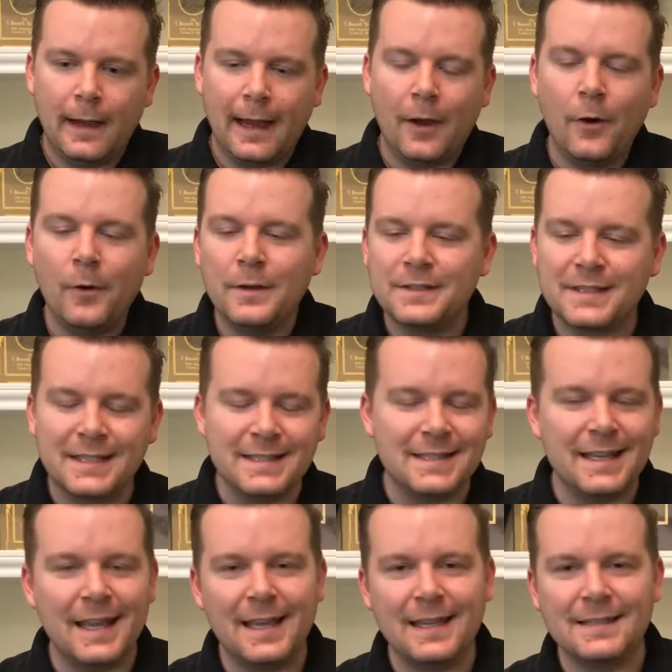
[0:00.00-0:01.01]
I always can
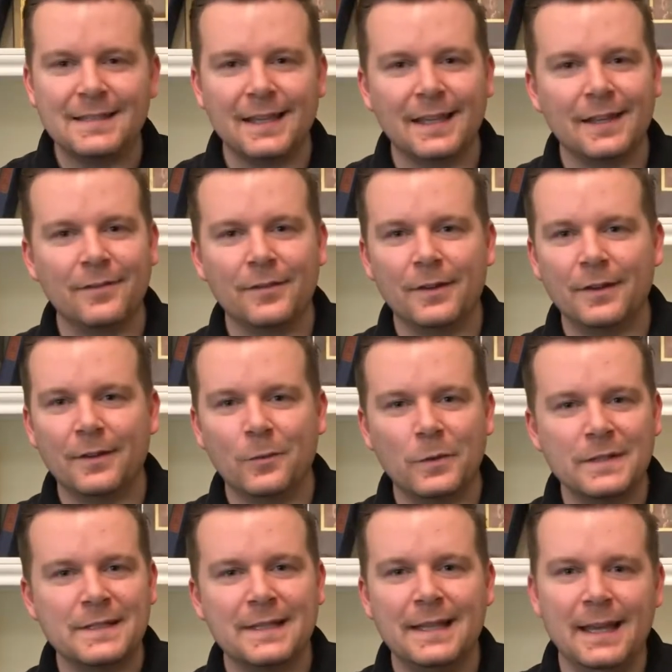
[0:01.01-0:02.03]
taste like if a
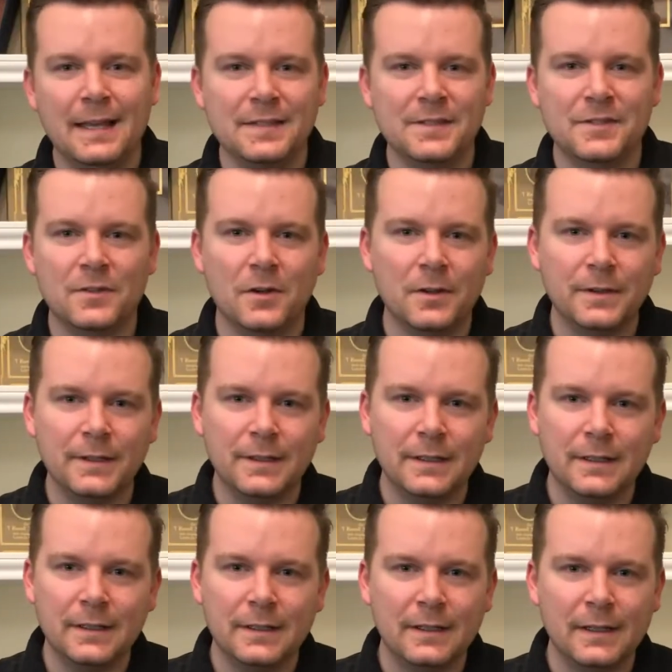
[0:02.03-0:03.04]
whiskey has salt in
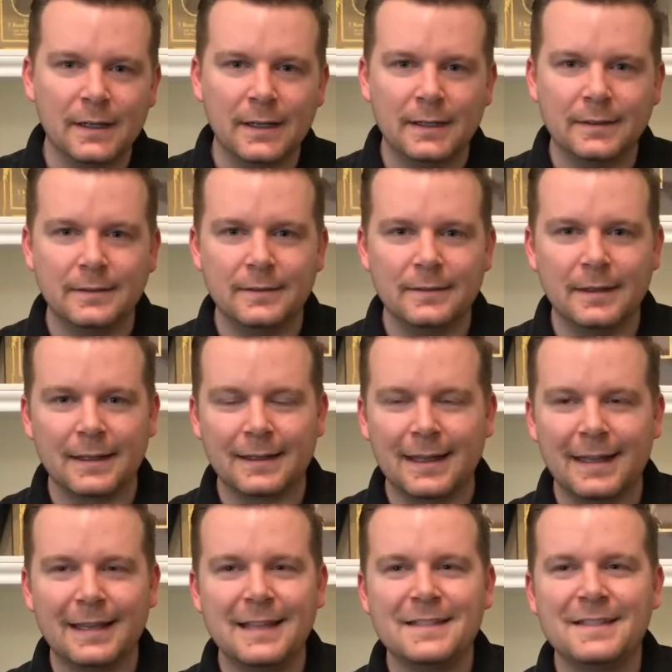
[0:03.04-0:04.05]
it.
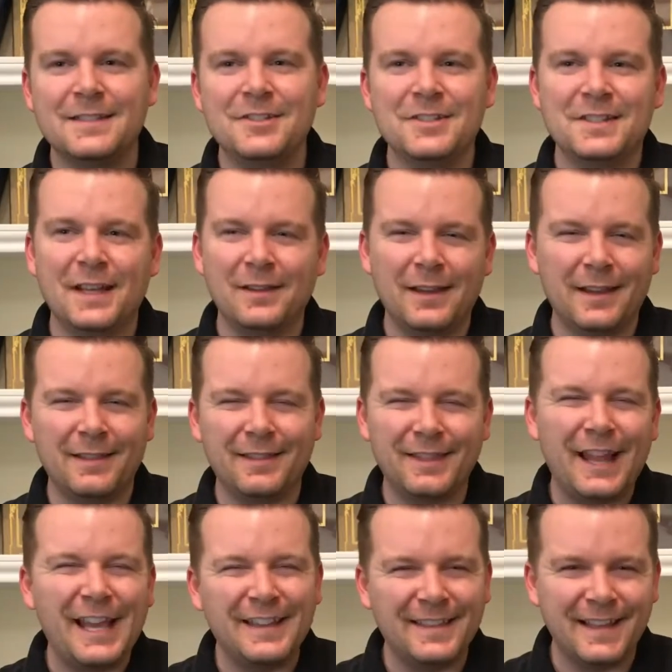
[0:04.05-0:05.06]
I guess just I
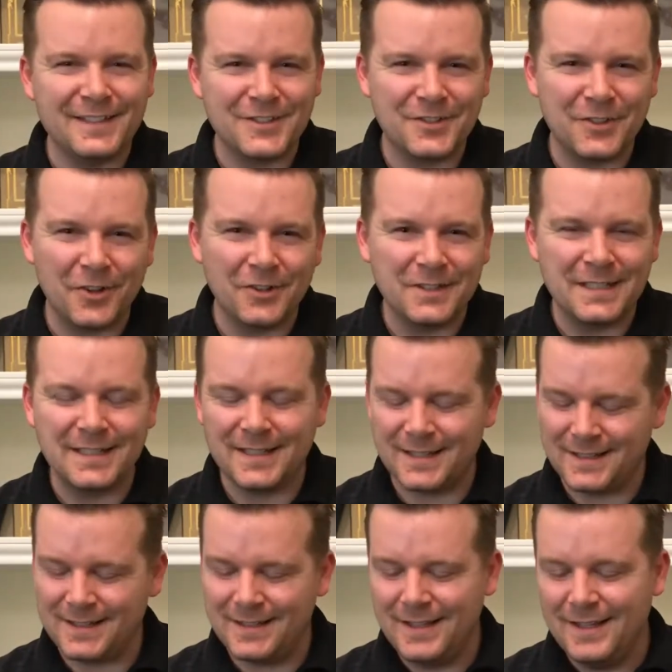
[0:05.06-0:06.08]
like that
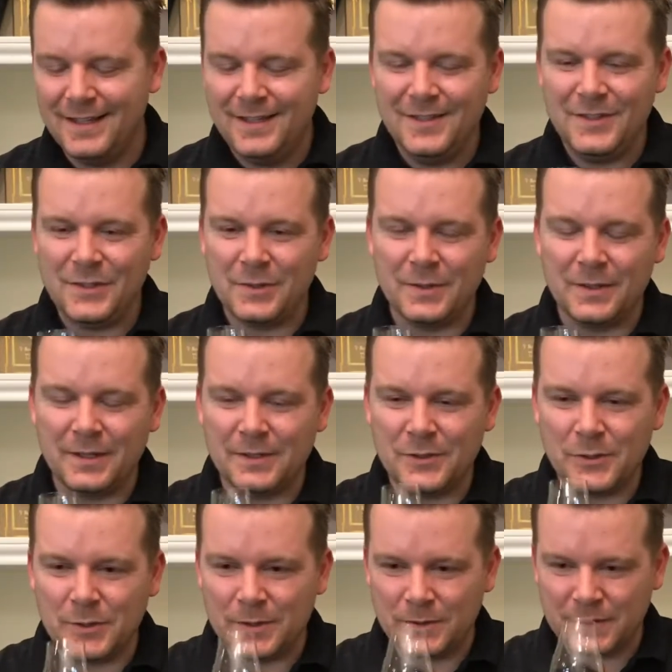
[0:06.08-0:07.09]
saltiness to
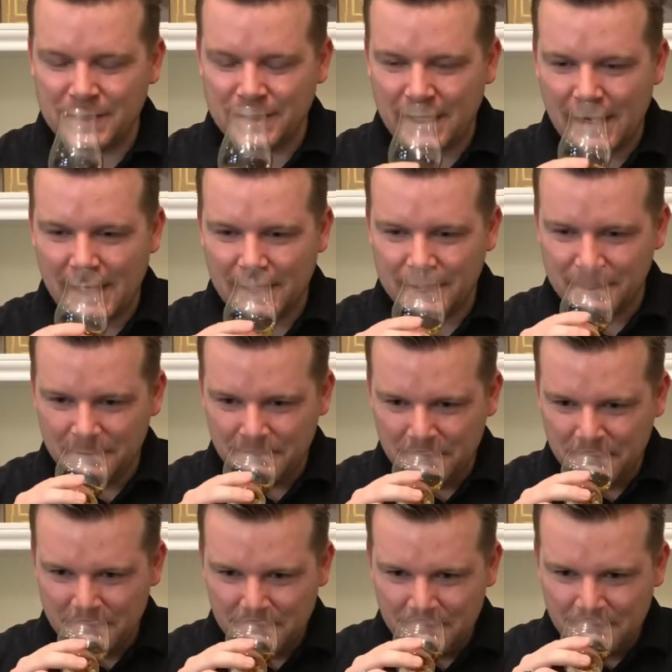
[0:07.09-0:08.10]
a Scotch.
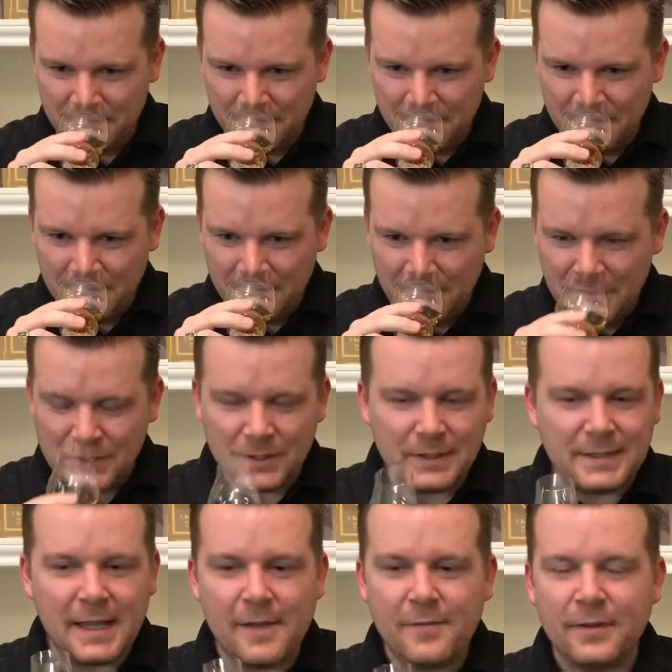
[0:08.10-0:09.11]
So
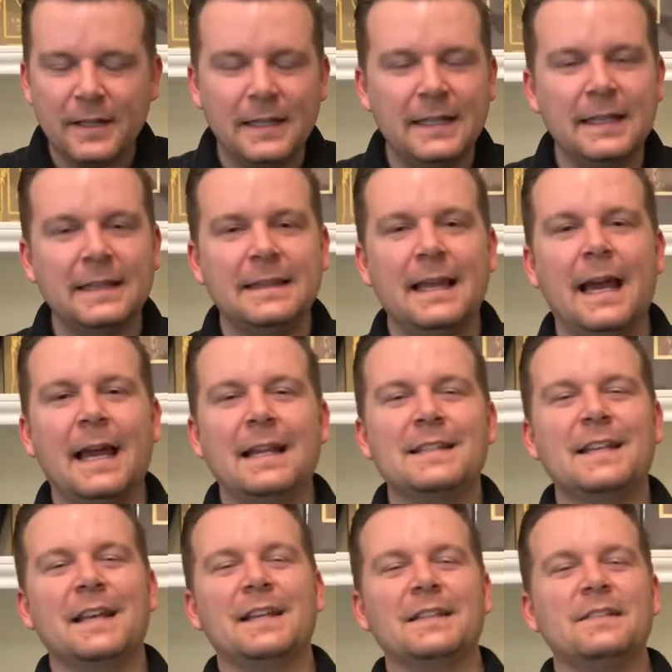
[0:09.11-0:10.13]
you definitely get that.
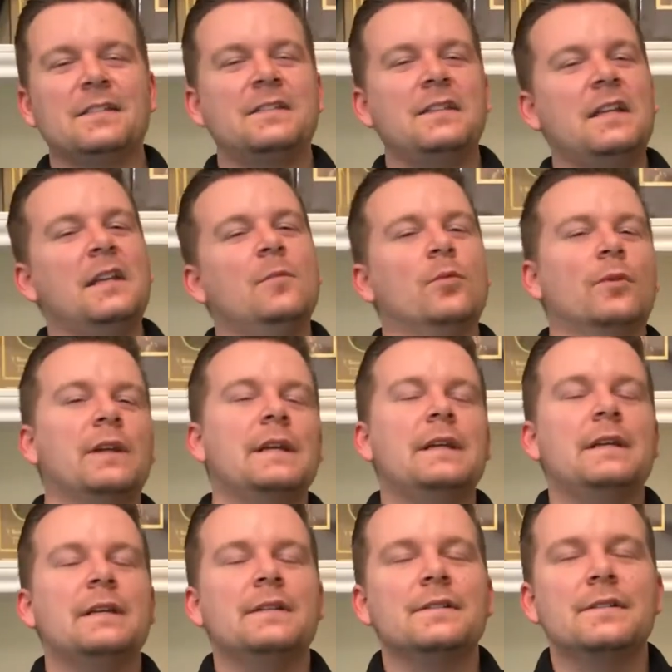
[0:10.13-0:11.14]
It's like a sea
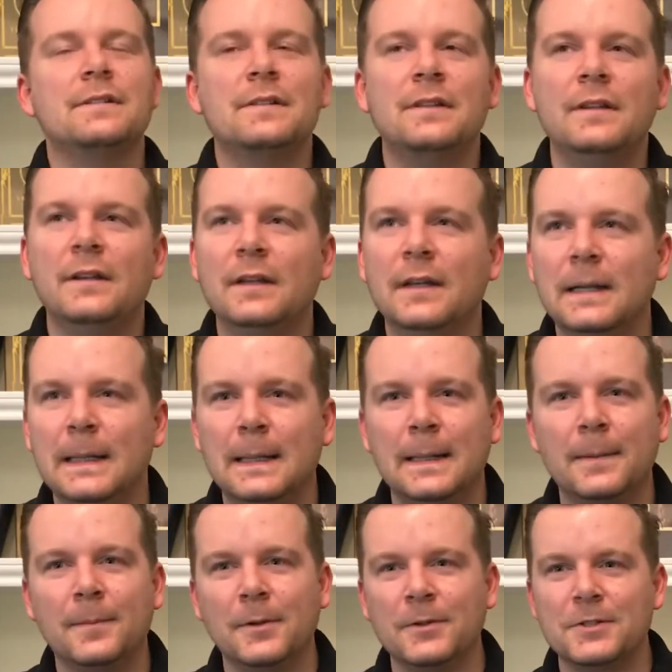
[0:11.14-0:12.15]
breeze.
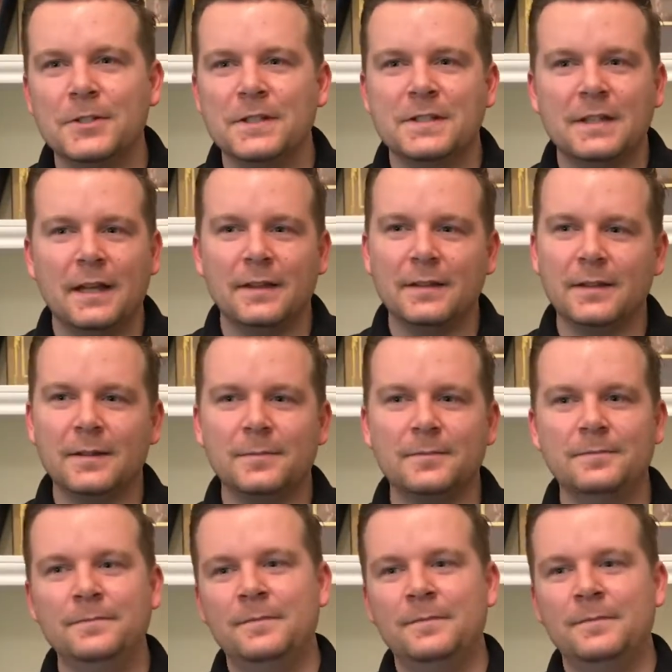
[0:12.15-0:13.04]
You're just on the